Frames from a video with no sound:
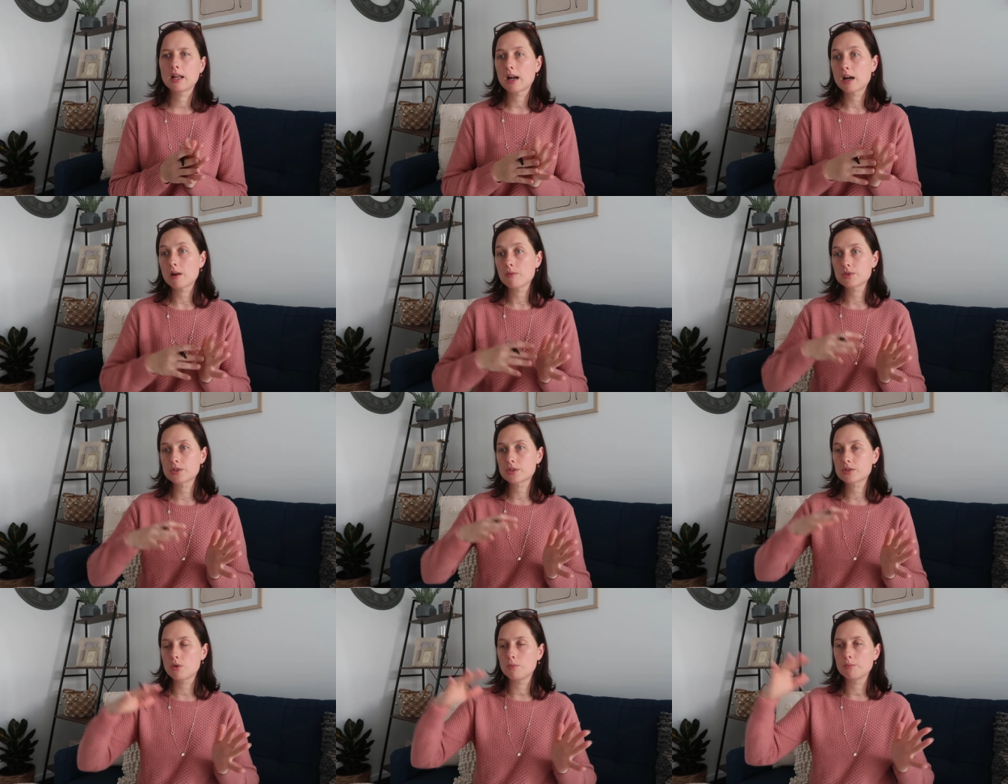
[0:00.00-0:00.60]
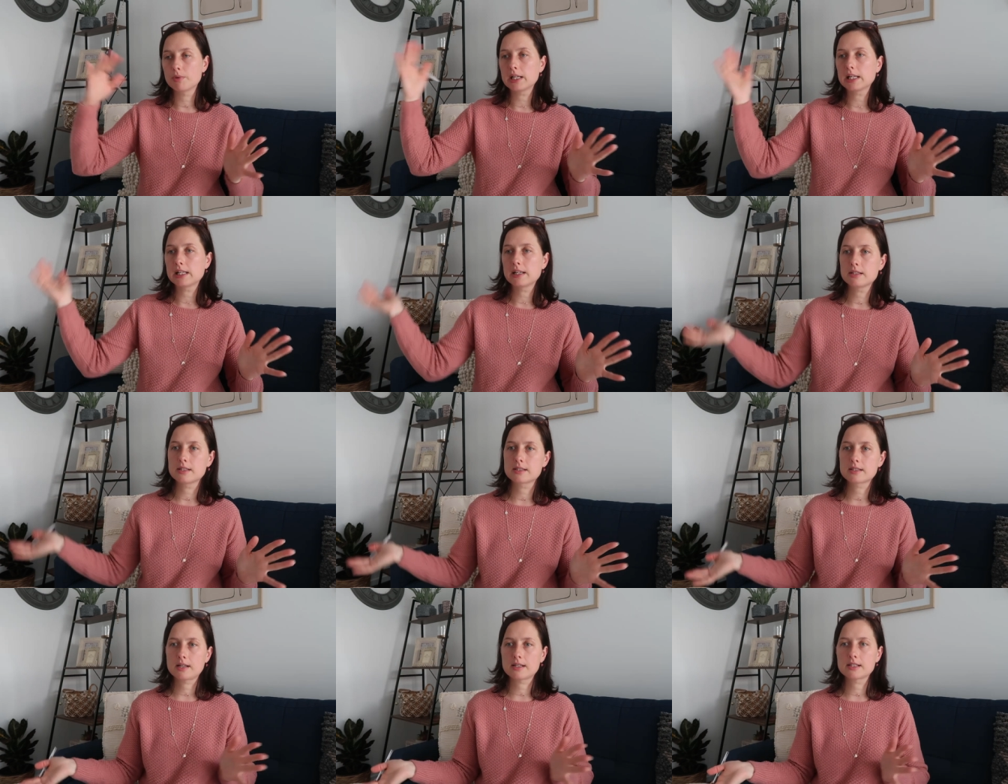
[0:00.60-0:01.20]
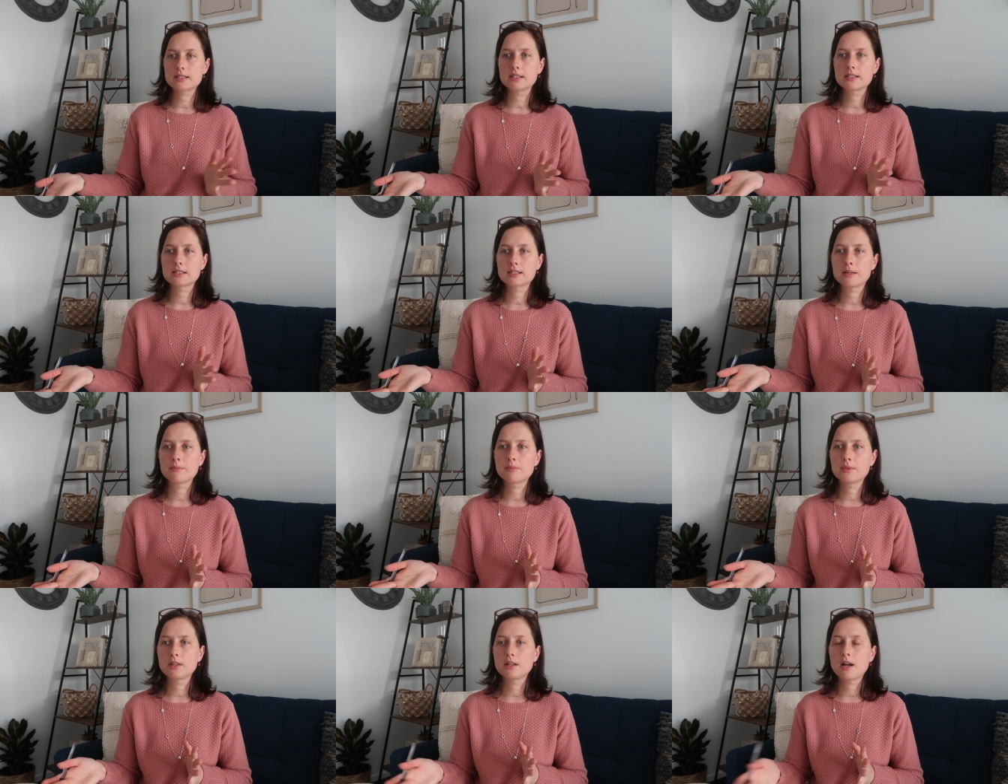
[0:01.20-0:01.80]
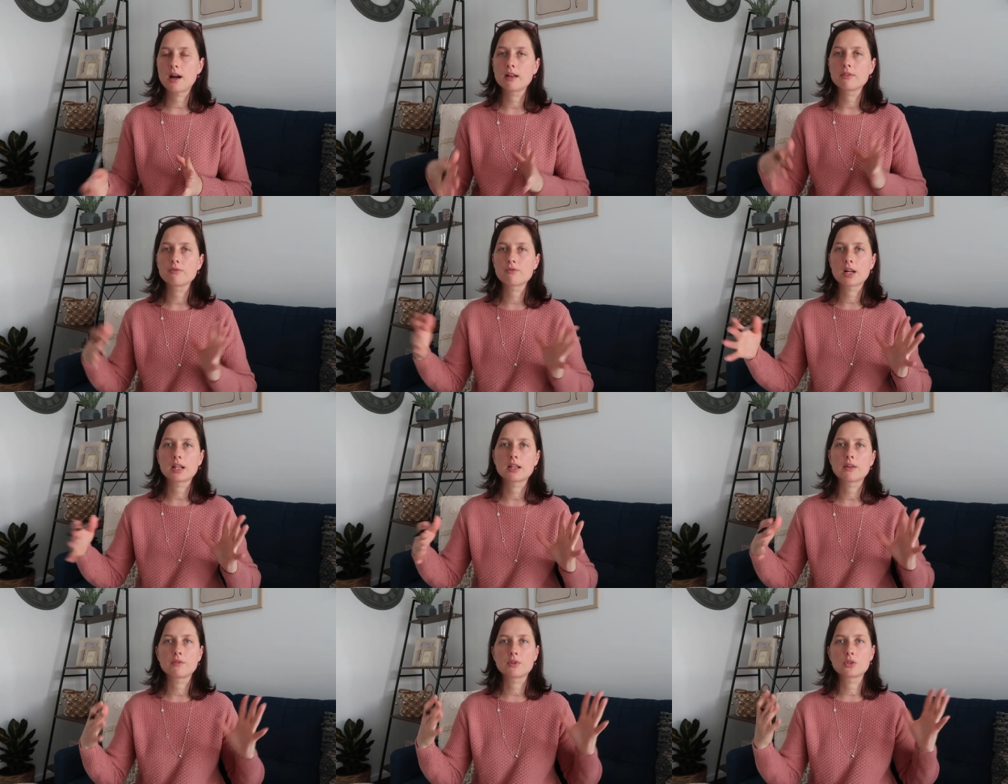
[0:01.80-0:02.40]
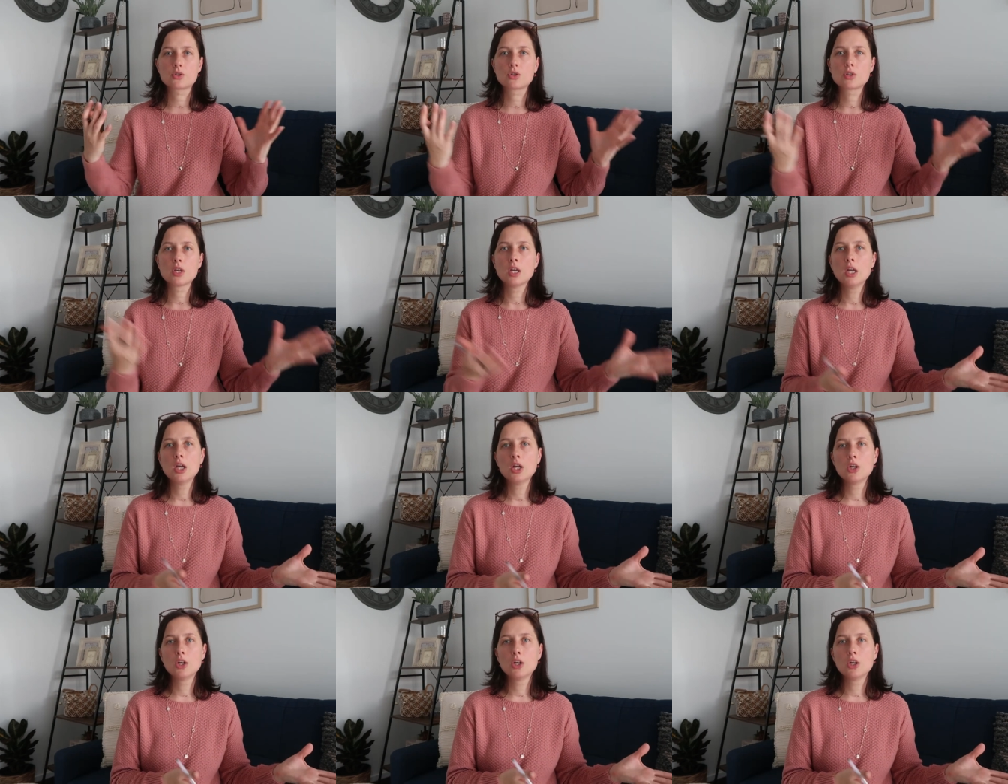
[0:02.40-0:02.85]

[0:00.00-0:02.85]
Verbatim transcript: and I was completely discussing something unrelevant